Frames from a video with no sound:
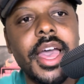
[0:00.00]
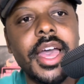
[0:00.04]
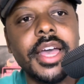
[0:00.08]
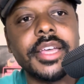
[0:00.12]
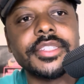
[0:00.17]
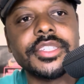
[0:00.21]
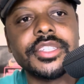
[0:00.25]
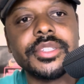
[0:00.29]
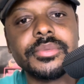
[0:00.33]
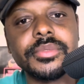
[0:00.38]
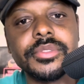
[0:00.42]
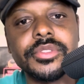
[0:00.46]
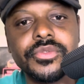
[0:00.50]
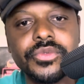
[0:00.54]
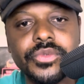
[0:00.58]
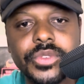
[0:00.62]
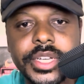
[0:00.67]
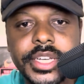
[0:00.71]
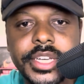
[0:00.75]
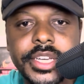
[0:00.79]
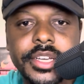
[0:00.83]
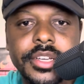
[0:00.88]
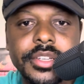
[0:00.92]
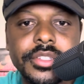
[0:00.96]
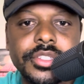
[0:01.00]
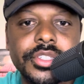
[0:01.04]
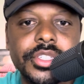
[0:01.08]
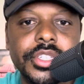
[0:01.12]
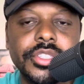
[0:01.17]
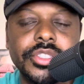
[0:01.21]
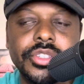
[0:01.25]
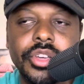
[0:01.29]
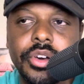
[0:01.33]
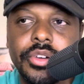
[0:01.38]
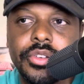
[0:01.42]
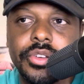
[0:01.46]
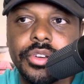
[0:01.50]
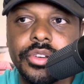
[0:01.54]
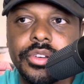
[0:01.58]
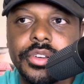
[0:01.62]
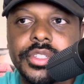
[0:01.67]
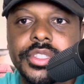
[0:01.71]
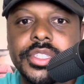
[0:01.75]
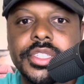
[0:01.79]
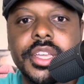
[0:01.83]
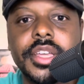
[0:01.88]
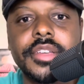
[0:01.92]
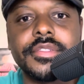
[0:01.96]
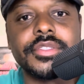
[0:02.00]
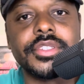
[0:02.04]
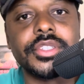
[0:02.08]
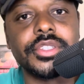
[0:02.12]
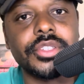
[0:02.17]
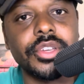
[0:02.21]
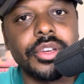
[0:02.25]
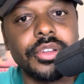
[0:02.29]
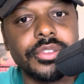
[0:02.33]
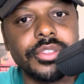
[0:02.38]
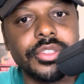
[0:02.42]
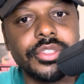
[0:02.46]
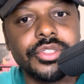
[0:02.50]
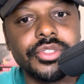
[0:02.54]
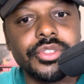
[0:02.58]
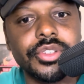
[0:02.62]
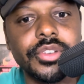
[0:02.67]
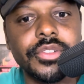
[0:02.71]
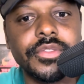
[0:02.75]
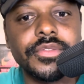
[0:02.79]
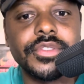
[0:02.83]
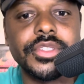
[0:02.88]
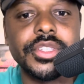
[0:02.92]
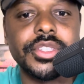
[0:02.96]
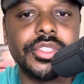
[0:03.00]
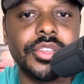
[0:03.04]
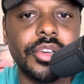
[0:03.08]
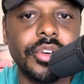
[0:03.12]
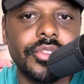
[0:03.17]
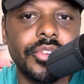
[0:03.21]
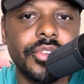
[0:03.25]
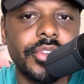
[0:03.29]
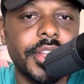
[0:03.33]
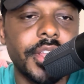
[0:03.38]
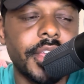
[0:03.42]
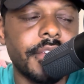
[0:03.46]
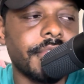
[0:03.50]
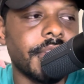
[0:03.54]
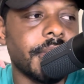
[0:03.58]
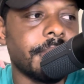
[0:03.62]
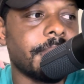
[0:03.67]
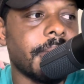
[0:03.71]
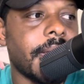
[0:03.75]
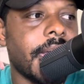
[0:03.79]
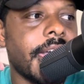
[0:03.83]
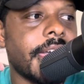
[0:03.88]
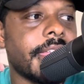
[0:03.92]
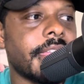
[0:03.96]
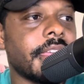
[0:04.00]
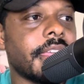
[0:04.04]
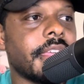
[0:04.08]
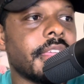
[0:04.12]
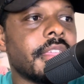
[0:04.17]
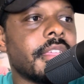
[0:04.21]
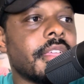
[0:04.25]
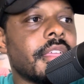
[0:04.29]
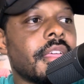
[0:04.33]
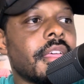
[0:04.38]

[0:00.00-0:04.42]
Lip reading: She was real. She told on herself. She told the truth. She told on everybody.